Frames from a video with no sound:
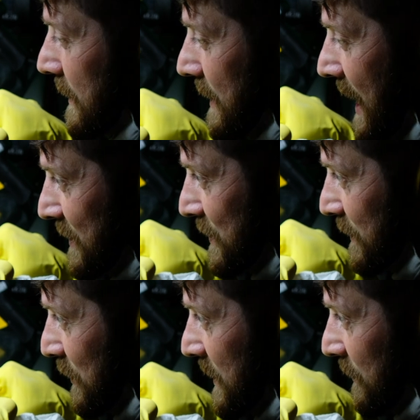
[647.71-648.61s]

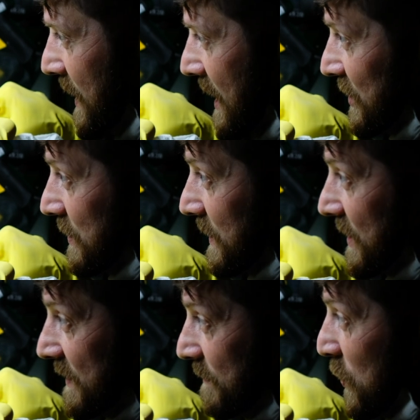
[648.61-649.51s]
exothermic reaction
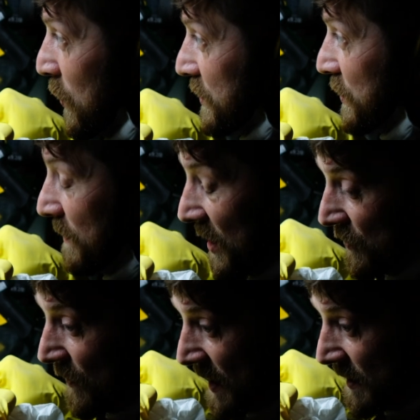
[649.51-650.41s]
because I poured too
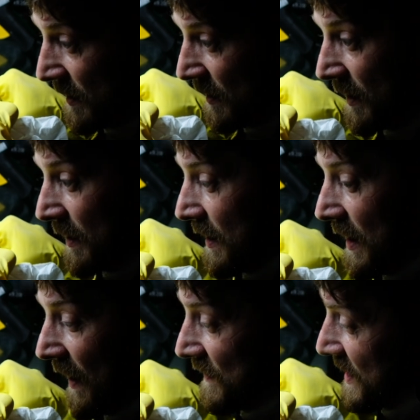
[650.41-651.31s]
much resin.
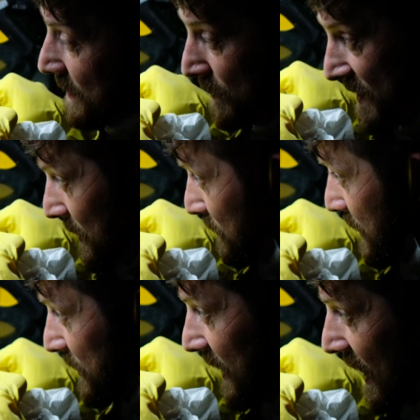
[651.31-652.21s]
I've seen some
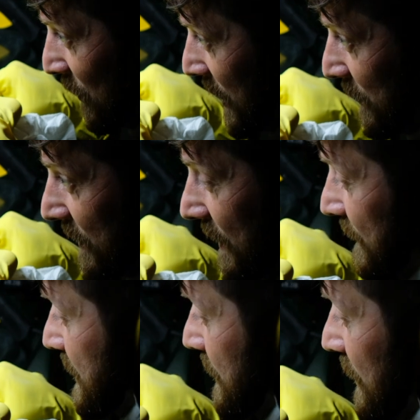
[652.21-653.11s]
people get away with it. I've
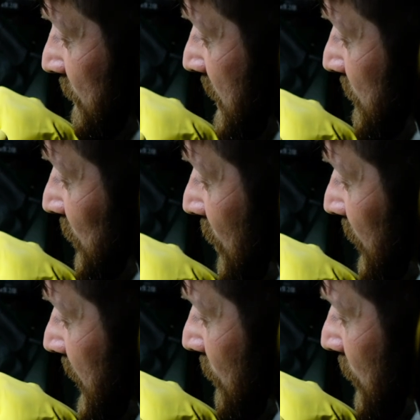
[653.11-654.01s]
seen other people
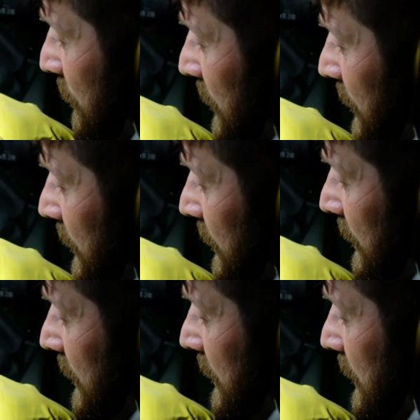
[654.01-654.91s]
not get away with it.
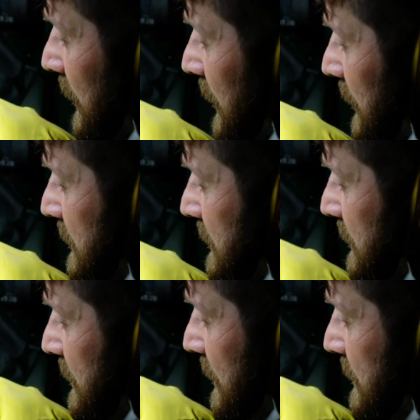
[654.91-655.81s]
It's
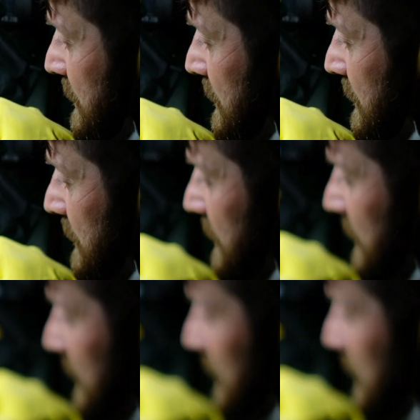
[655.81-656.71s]
just
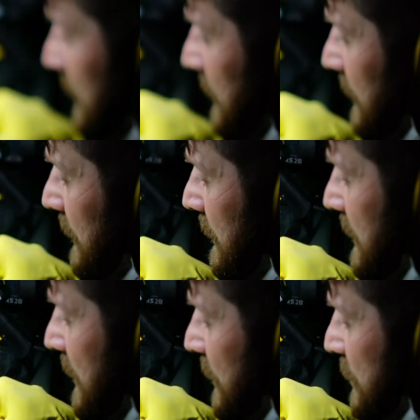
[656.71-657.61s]

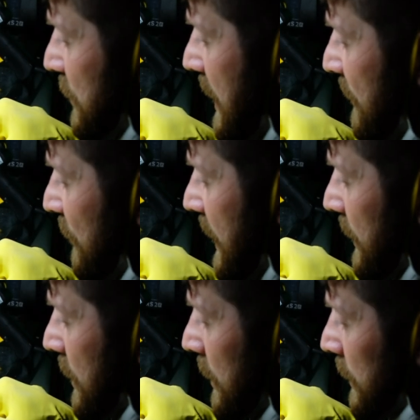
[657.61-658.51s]
the drama right
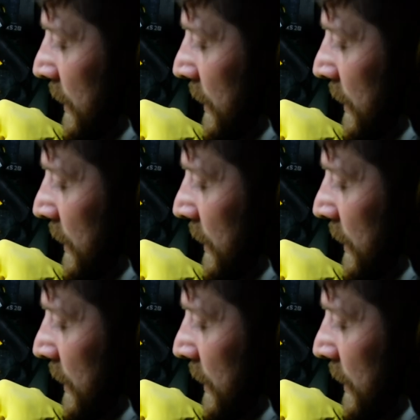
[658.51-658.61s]
now.